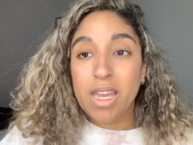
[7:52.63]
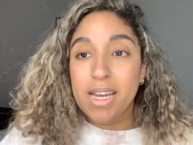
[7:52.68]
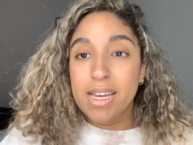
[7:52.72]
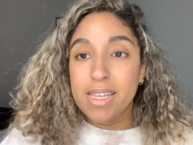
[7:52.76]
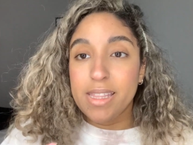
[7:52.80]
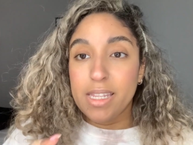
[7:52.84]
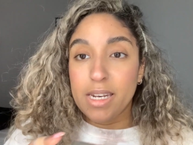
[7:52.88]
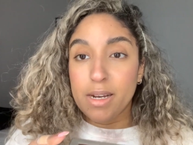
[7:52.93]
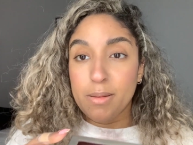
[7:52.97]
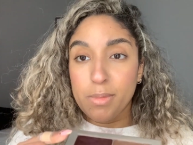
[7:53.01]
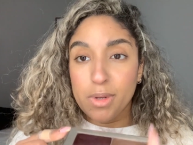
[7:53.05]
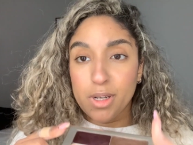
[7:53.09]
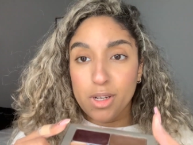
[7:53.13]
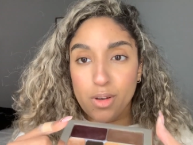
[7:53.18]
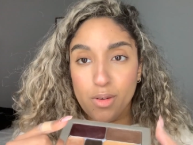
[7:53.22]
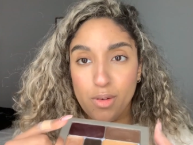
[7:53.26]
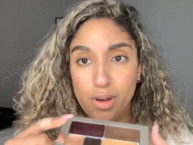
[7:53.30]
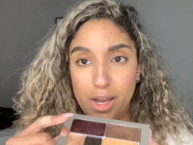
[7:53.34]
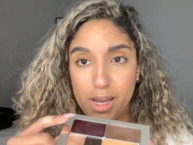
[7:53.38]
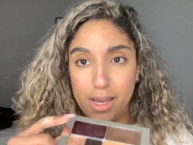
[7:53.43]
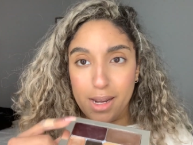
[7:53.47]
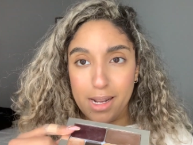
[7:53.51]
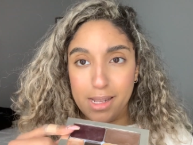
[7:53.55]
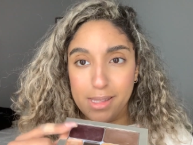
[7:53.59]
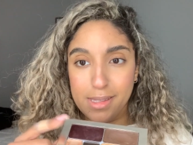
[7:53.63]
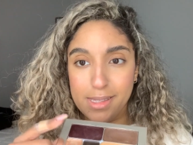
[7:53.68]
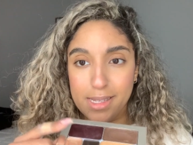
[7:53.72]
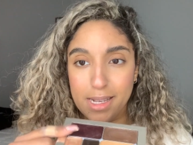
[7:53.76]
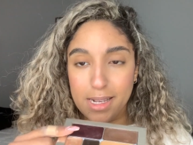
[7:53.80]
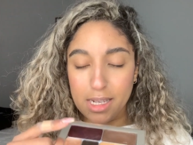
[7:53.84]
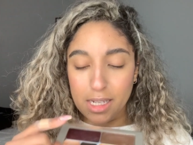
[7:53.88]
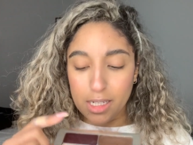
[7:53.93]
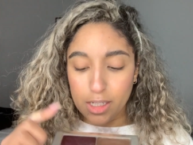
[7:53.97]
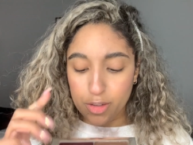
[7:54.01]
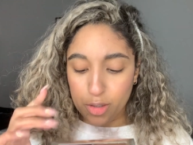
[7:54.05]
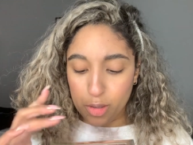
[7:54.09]
And then I'm gonna go ahead and
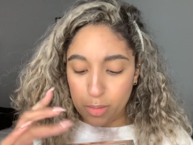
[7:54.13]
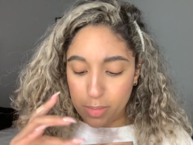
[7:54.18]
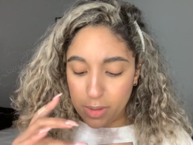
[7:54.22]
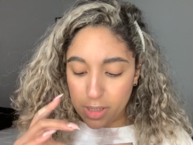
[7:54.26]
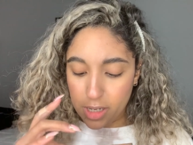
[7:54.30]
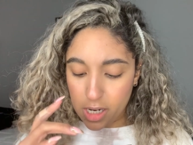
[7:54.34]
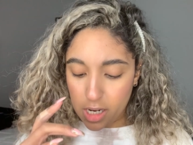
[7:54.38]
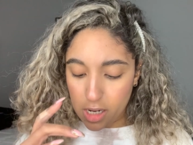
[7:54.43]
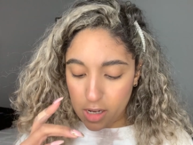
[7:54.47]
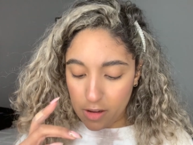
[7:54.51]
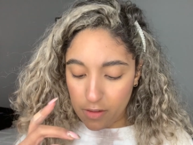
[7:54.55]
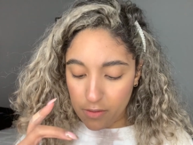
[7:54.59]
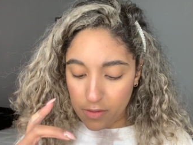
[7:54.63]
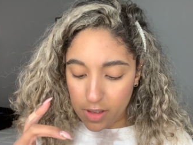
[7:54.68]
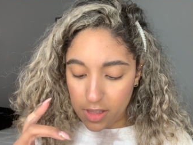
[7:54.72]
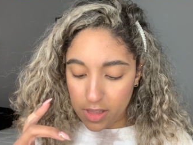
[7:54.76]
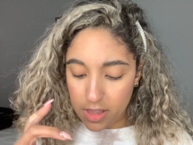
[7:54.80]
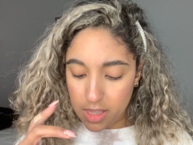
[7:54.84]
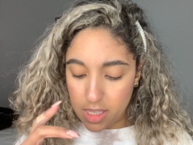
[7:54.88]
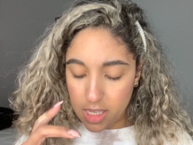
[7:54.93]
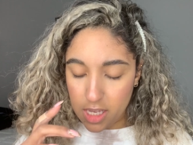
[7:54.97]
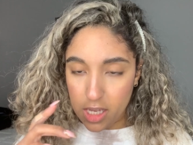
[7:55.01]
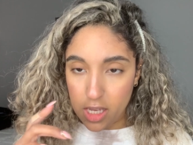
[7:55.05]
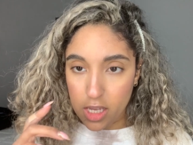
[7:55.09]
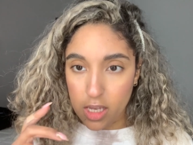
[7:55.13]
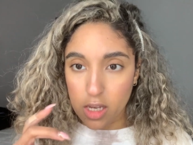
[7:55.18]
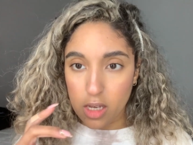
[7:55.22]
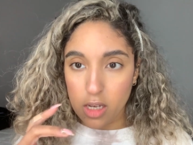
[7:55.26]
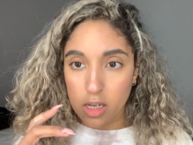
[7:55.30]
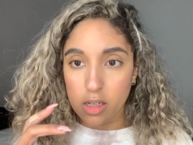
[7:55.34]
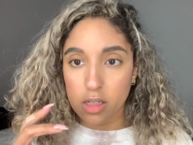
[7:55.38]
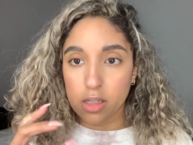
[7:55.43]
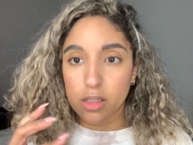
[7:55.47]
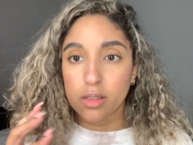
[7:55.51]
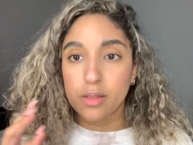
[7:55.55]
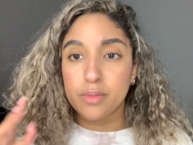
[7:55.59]
take a little bit of the
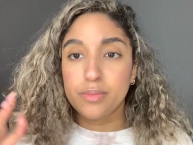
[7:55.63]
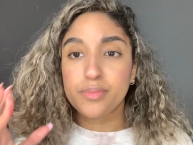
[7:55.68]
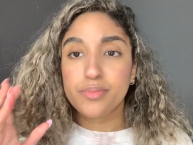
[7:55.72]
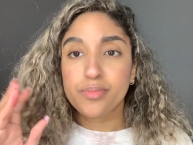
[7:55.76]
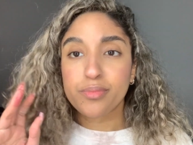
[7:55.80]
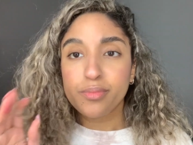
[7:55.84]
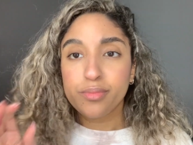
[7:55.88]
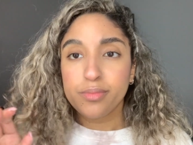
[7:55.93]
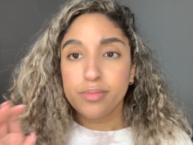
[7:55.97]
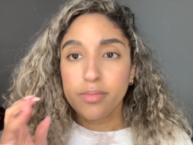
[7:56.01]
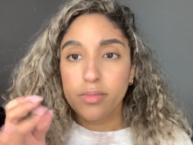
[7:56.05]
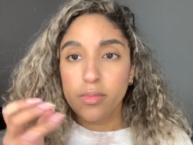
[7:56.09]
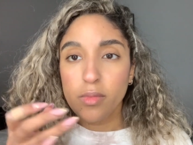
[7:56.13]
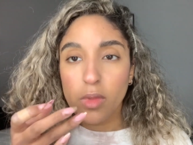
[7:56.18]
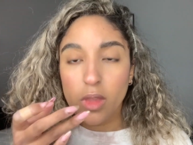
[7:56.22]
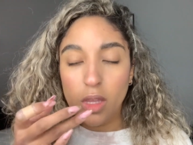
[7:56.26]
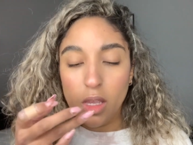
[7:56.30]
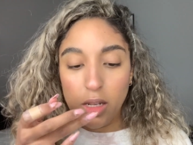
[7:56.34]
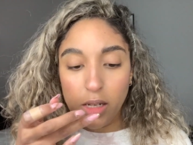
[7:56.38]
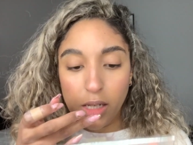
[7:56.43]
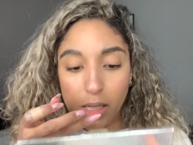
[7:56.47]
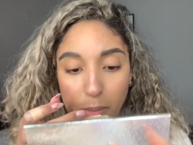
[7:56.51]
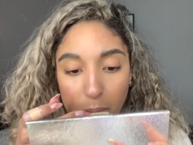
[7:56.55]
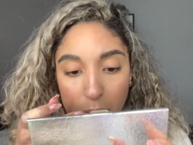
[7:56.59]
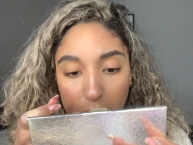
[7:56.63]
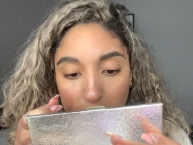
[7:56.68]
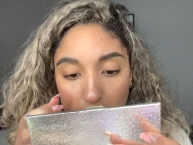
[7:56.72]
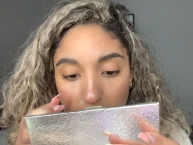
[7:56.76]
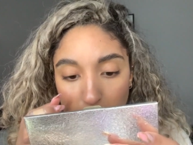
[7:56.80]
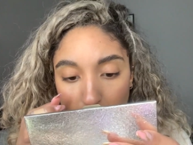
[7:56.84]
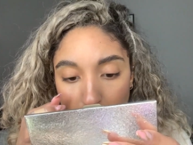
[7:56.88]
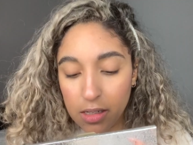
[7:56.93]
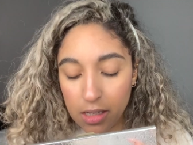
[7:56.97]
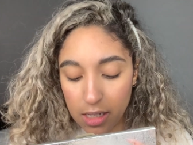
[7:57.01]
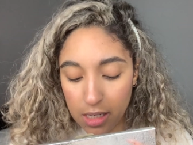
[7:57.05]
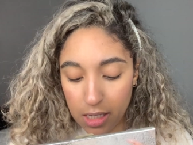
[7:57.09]
lip
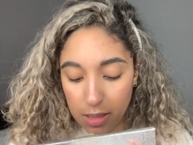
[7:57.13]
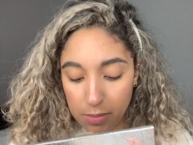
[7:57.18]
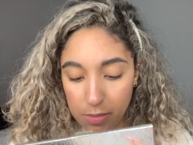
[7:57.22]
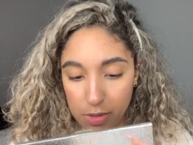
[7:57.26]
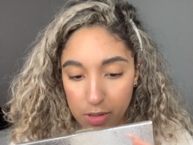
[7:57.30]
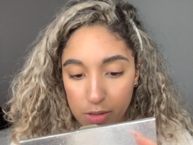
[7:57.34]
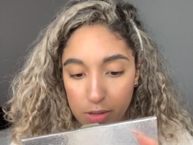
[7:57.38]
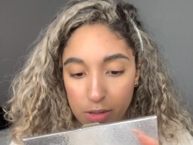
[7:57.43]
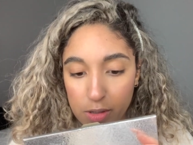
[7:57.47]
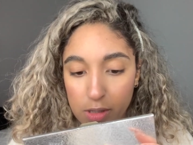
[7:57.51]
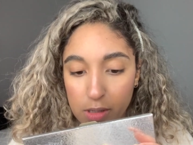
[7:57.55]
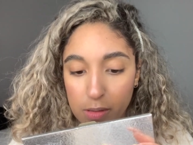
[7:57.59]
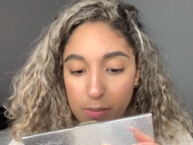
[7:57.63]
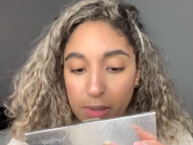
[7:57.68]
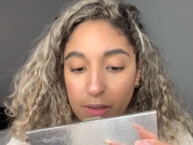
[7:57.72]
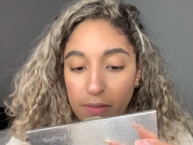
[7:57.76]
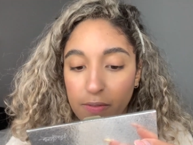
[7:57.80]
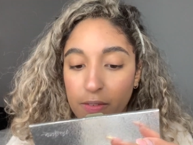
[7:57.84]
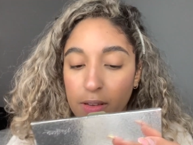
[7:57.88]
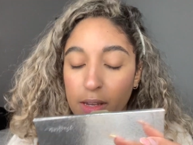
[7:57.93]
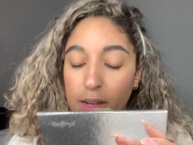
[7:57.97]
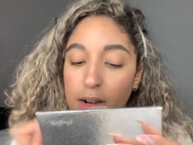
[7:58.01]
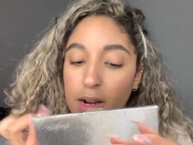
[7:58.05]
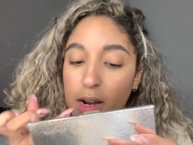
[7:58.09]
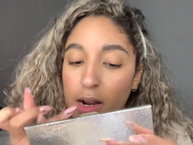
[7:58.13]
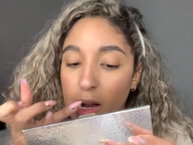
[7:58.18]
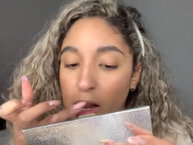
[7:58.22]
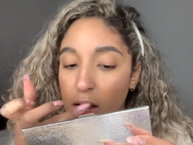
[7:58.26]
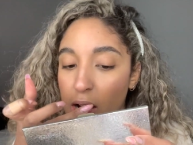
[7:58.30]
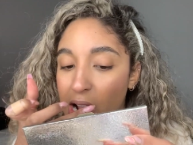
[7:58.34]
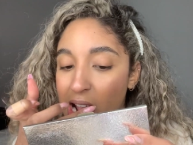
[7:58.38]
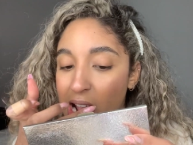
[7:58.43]
color and I'm just using my finger